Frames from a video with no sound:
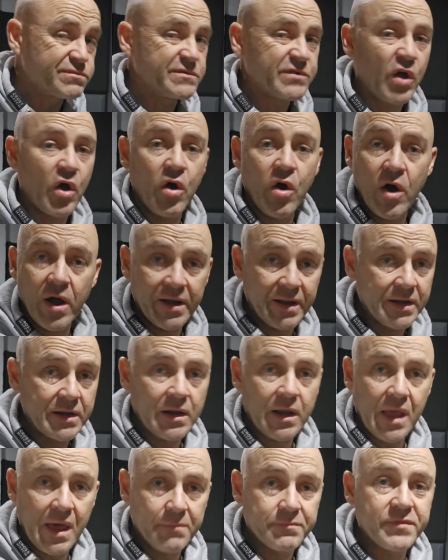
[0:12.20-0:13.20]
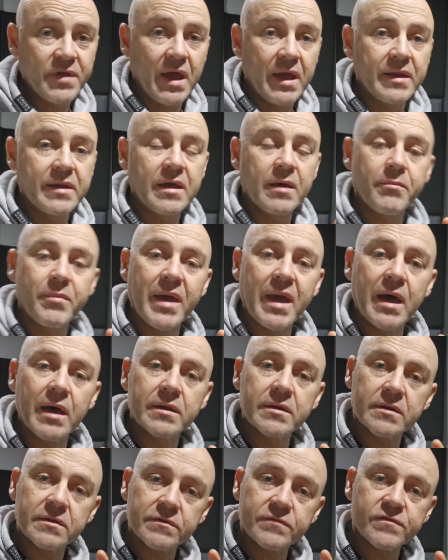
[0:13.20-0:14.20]
tiny little update
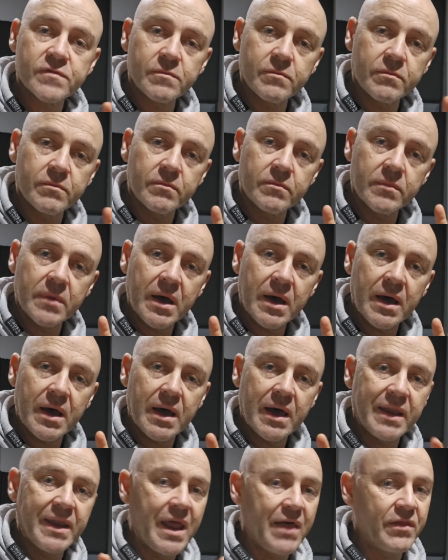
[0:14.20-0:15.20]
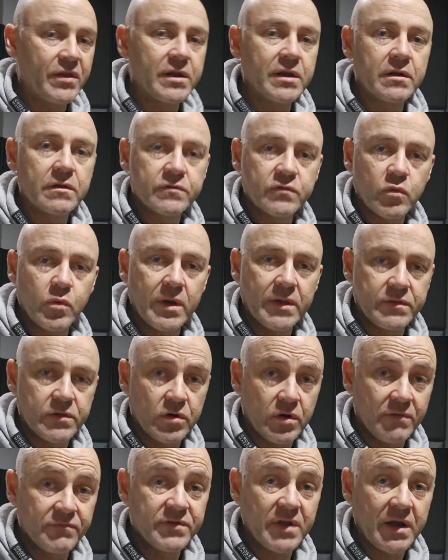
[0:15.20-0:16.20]
about some another little tweak
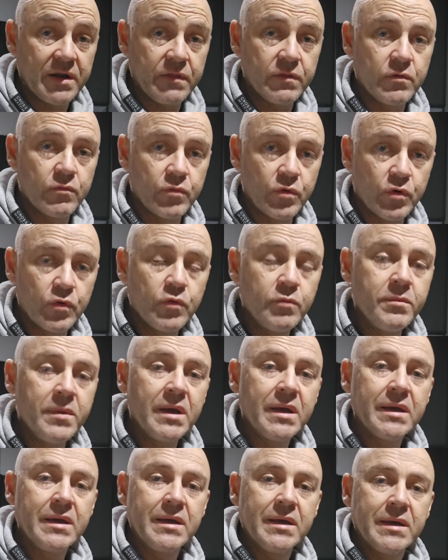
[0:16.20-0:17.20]
that I've done in the room.